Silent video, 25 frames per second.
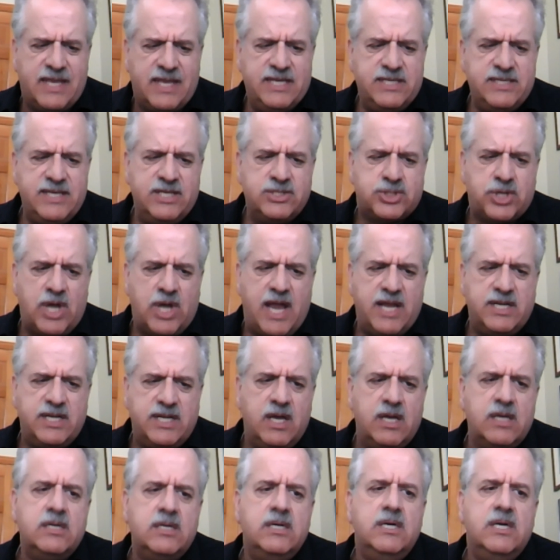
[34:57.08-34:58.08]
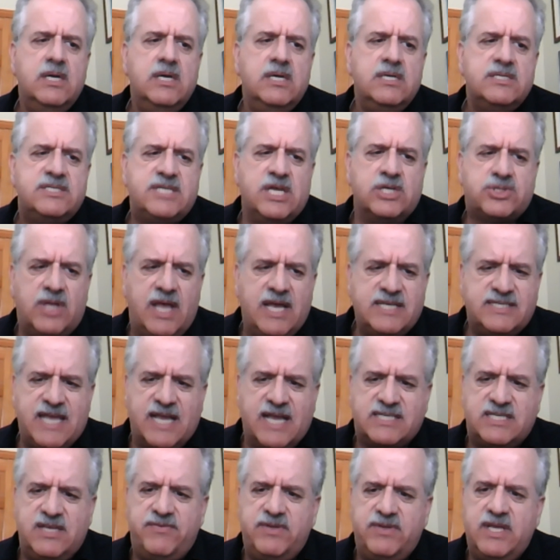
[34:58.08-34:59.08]
in trying to centralize
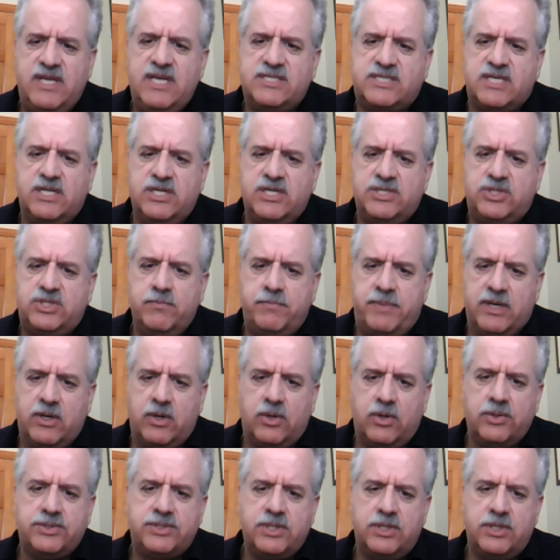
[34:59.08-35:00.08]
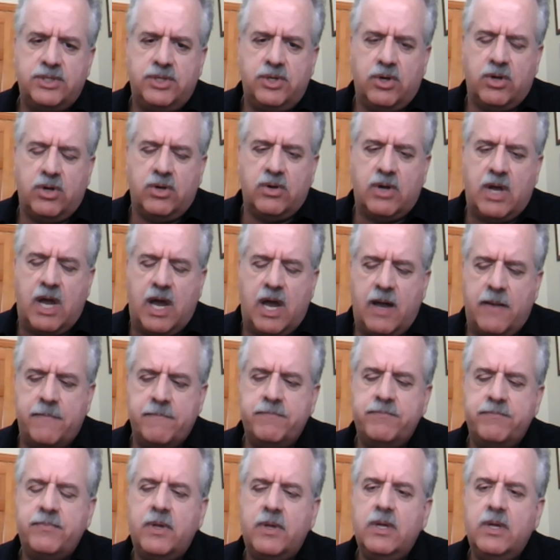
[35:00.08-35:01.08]
activities, and as you build your
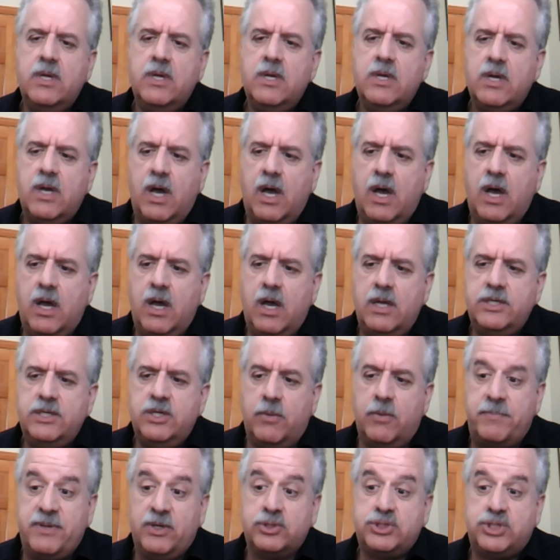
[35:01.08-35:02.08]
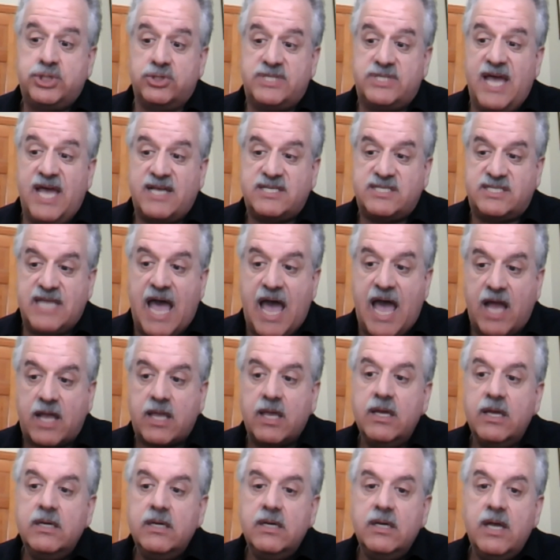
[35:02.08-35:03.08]
build your tech
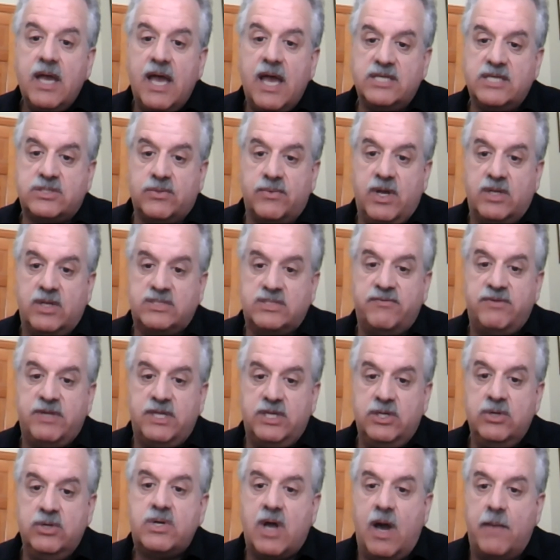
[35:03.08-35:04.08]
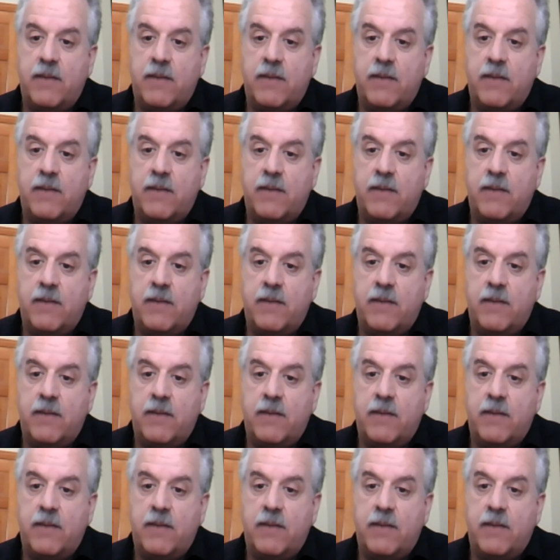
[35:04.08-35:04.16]
stack as a relatively new